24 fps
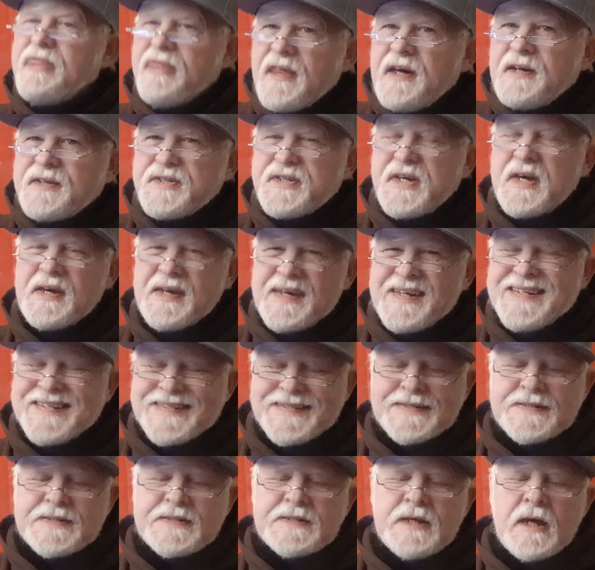this
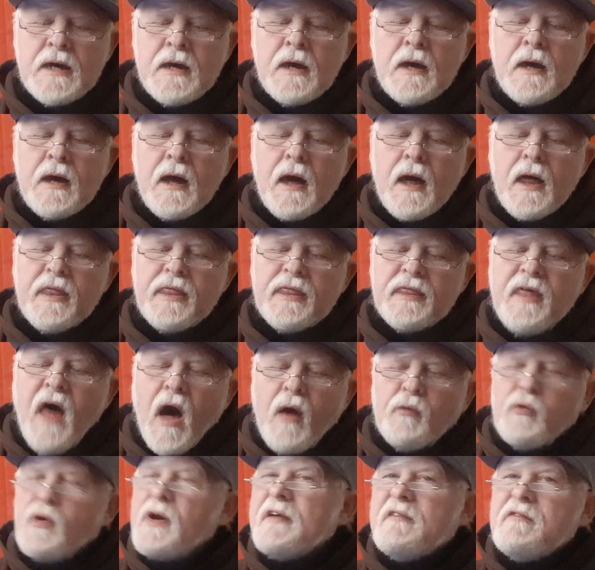is
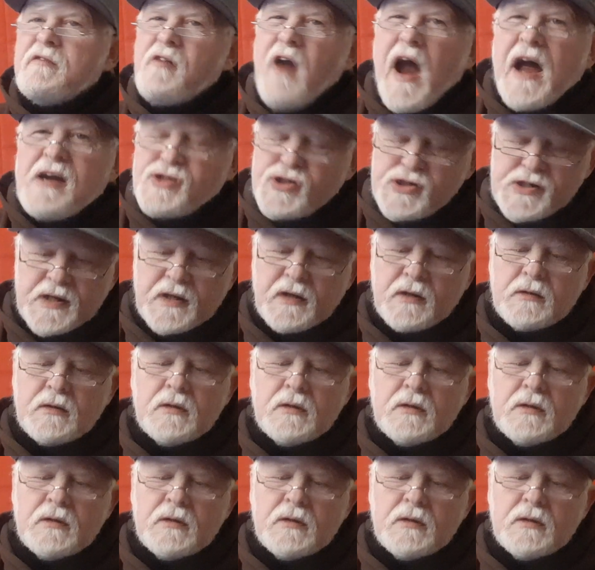the refreshing